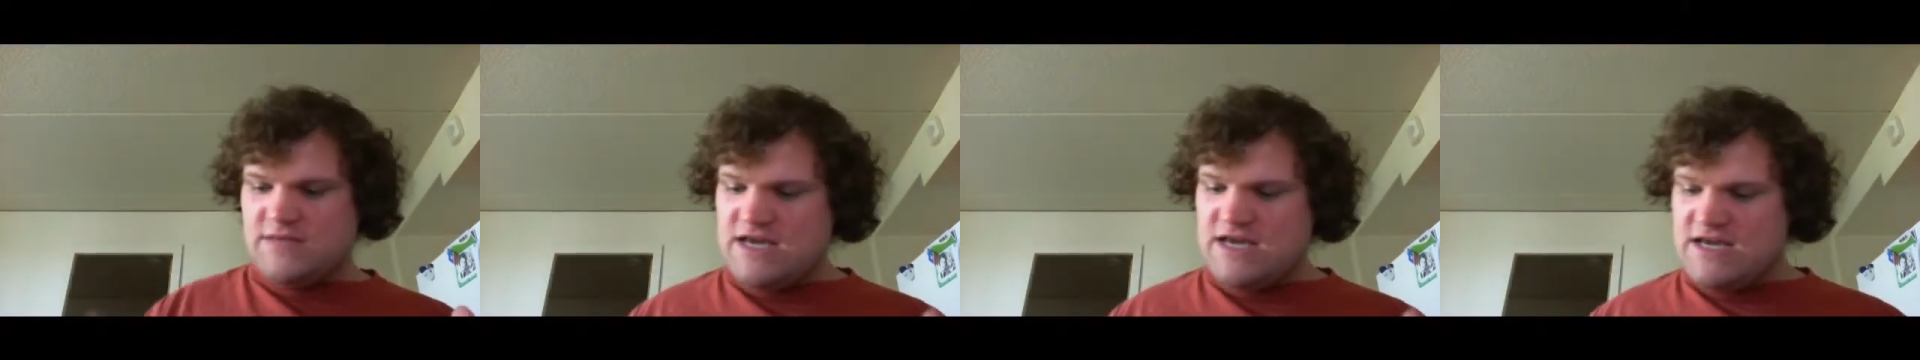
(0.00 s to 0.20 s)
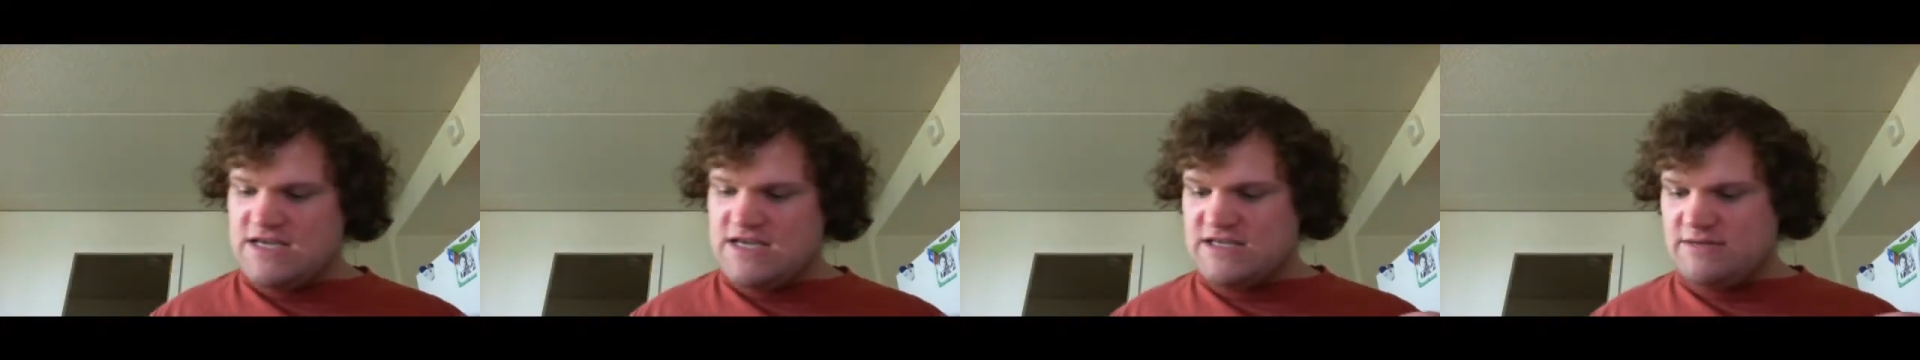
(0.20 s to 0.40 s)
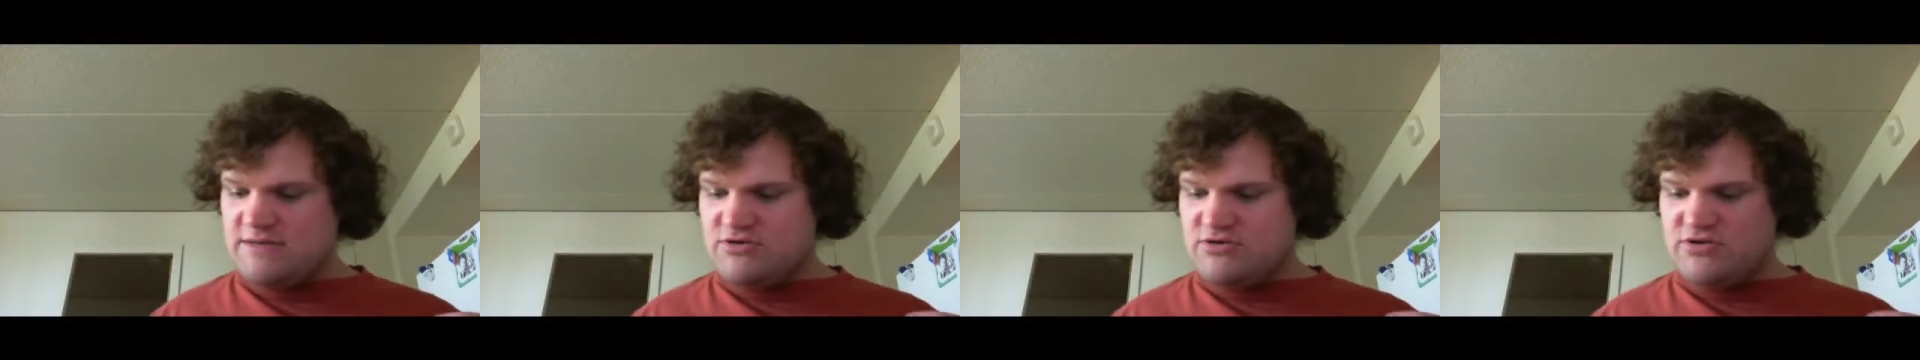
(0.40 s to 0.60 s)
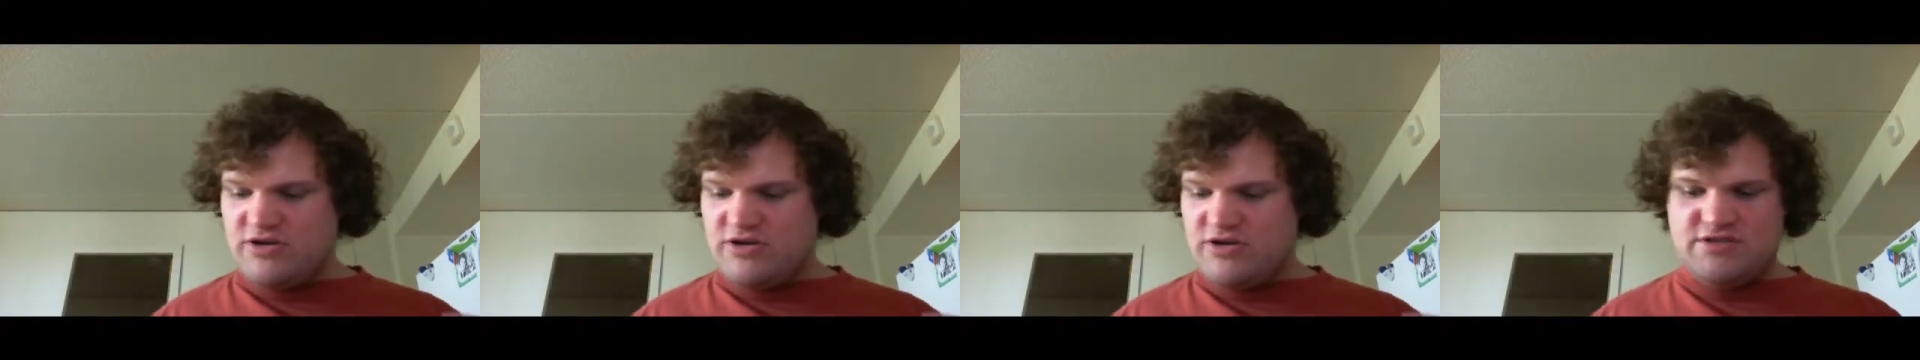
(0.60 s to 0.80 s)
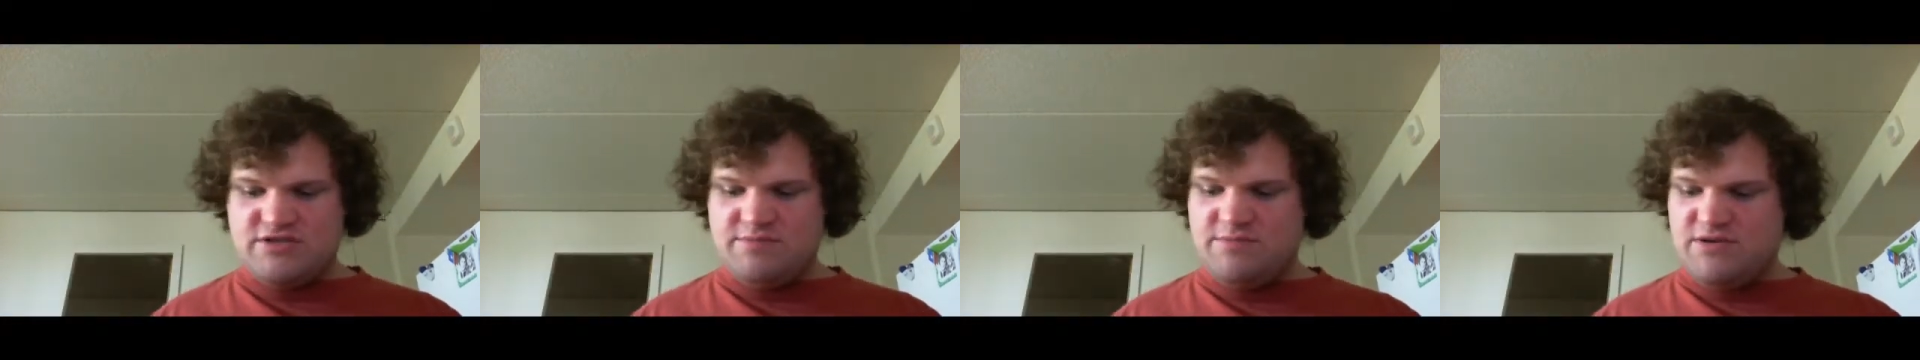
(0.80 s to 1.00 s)
Cyber
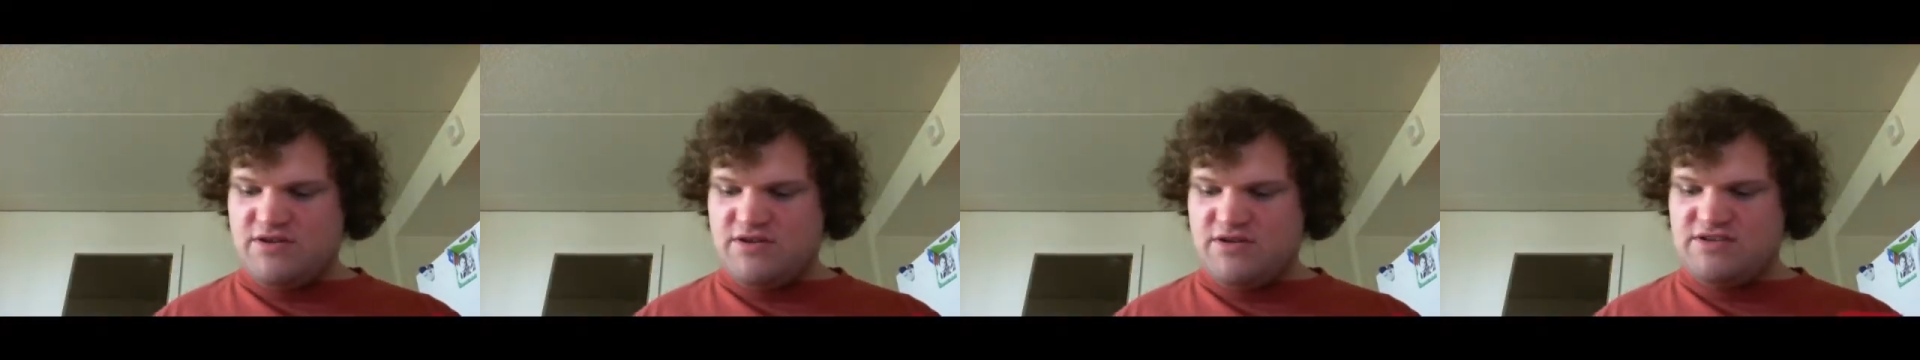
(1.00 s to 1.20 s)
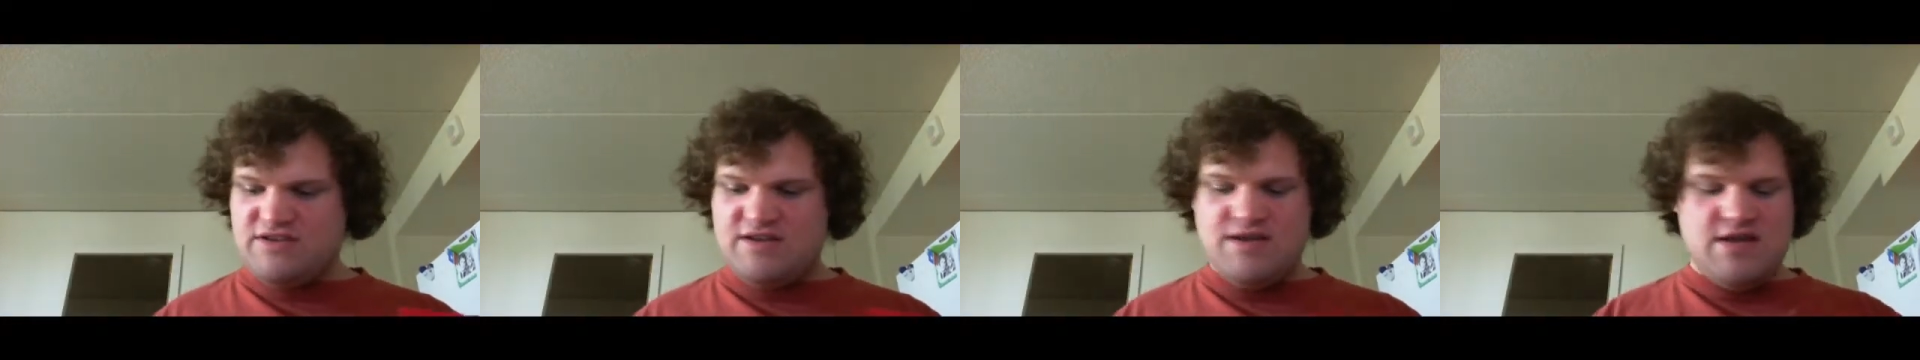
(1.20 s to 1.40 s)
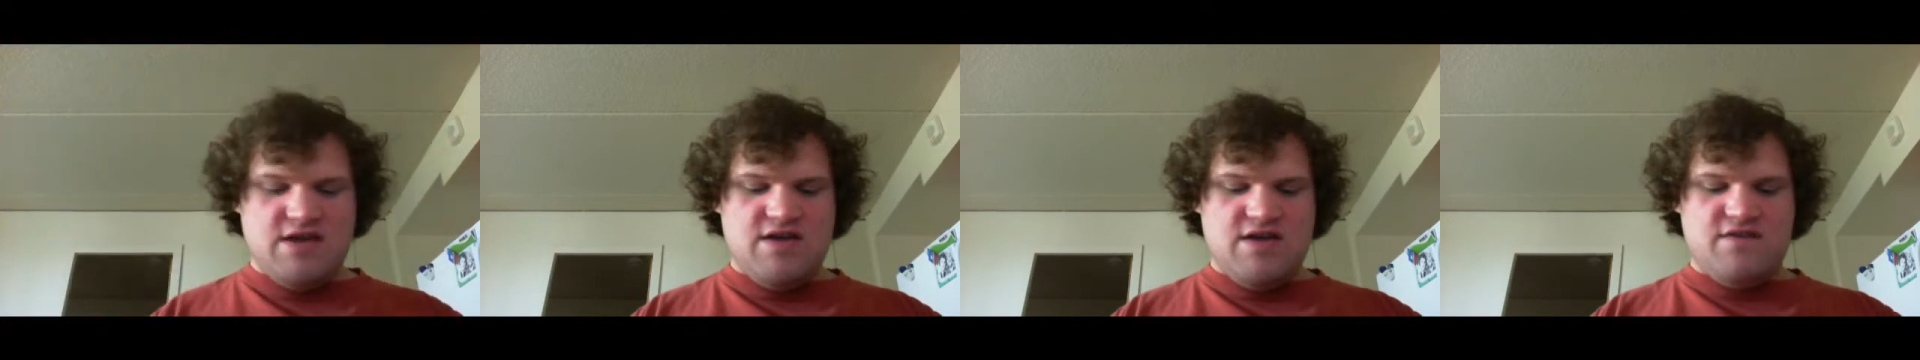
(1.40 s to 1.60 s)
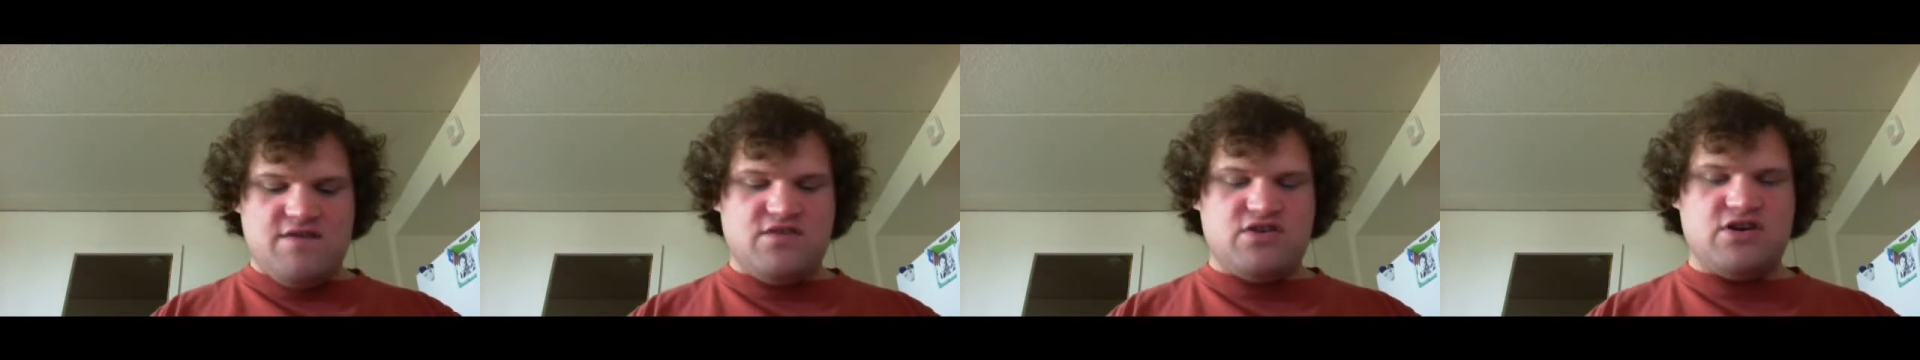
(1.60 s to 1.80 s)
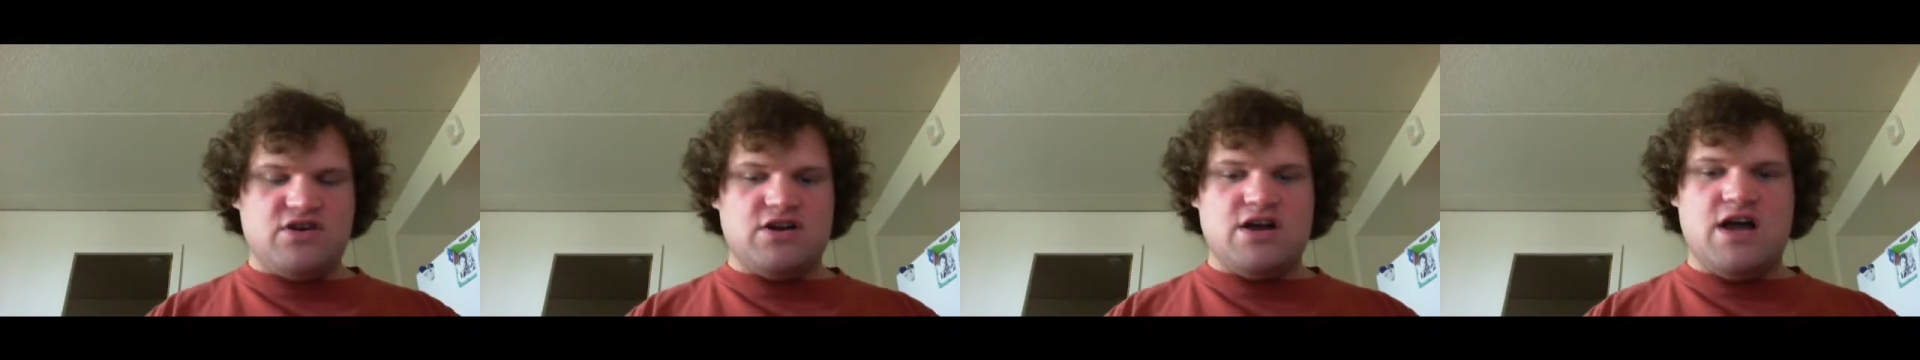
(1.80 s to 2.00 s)
Dragons are built
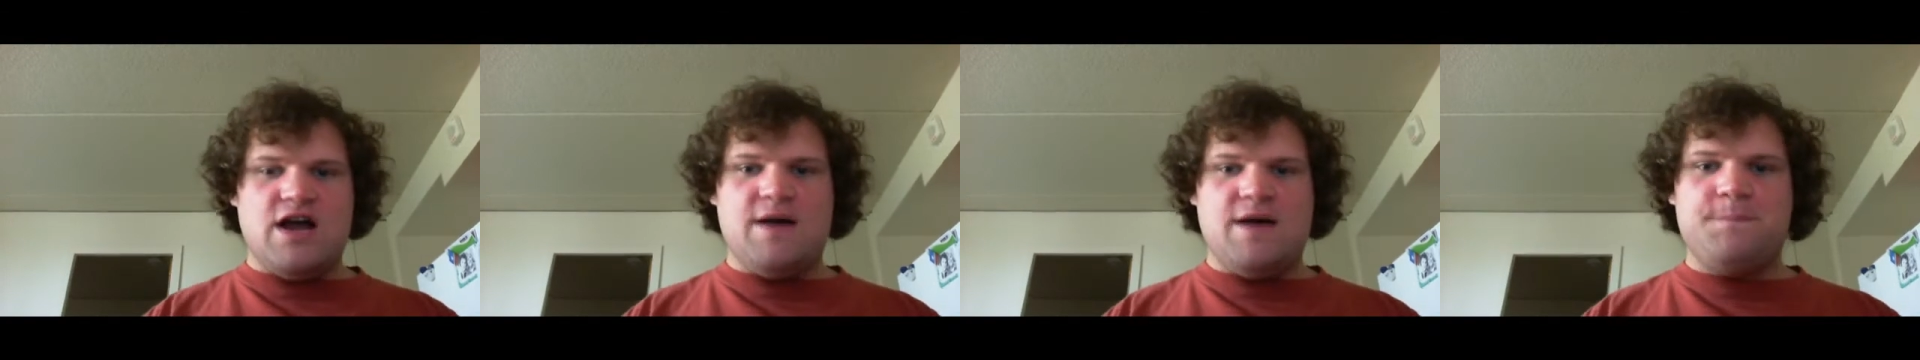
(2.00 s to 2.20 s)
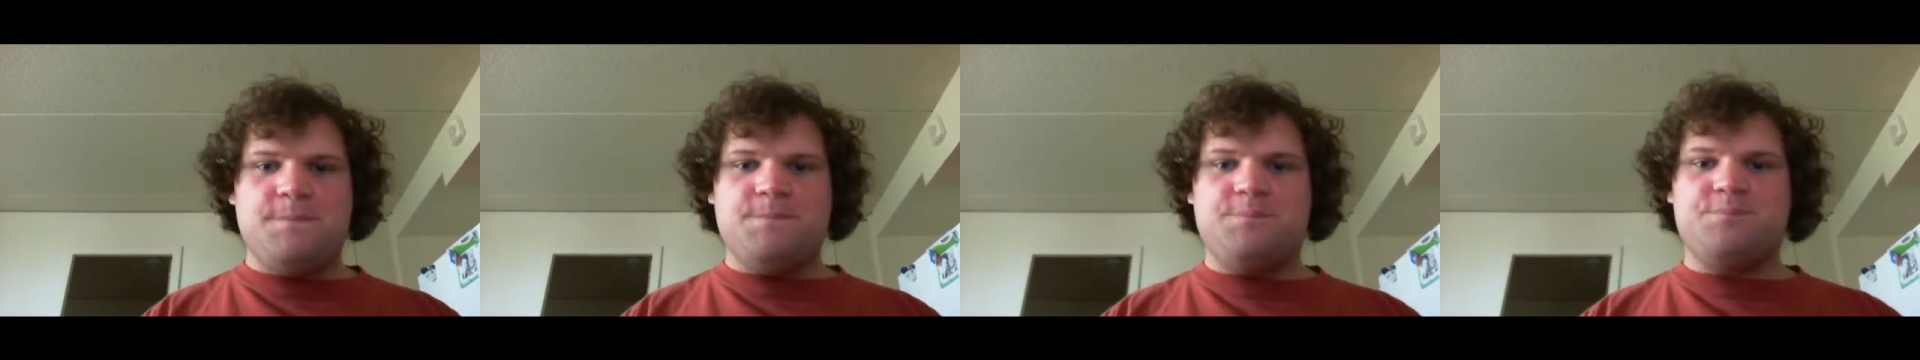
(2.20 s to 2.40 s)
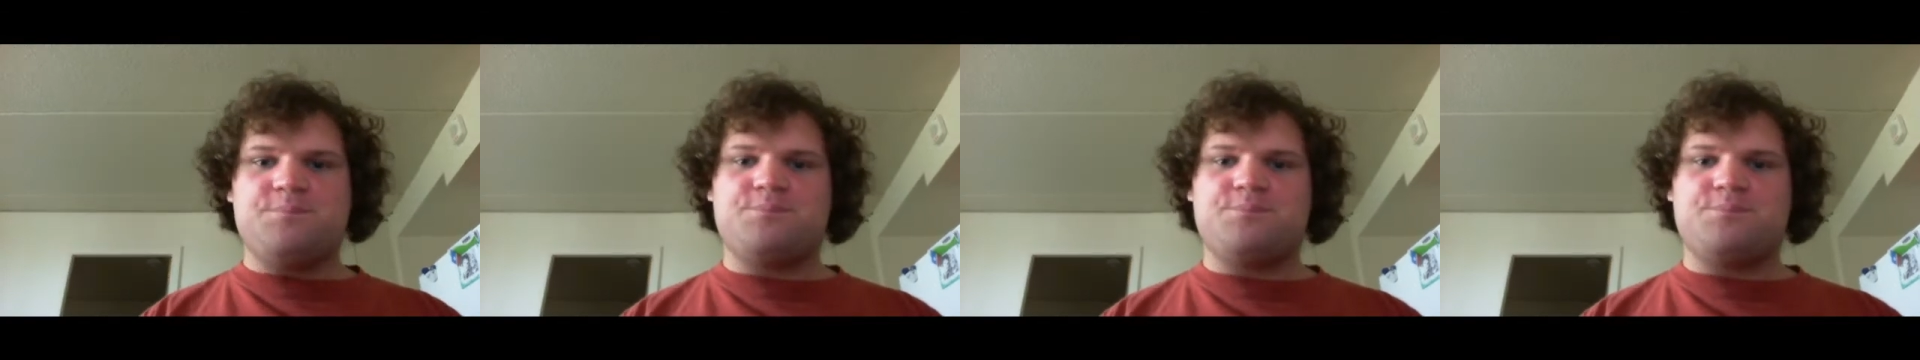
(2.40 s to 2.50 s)
for